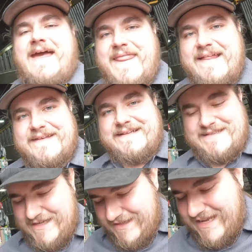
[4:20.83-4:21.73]
And that
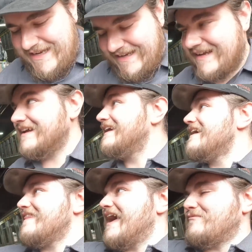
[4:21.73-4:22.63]
little,
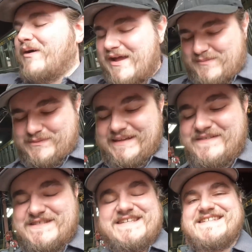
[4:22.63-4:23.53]
that pipe
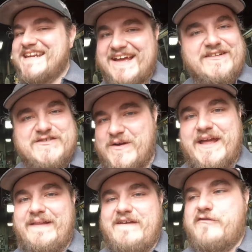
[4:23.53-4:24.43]
leaves a snail
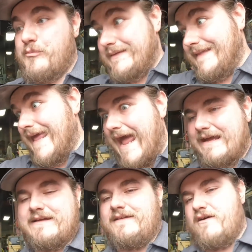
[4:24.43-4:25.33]
trail of
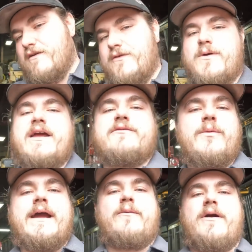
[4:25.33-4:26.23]
black along the
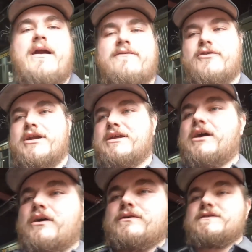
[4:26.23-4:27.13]
right-of-way wherever it
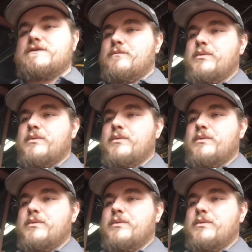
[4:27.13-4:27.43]
goes,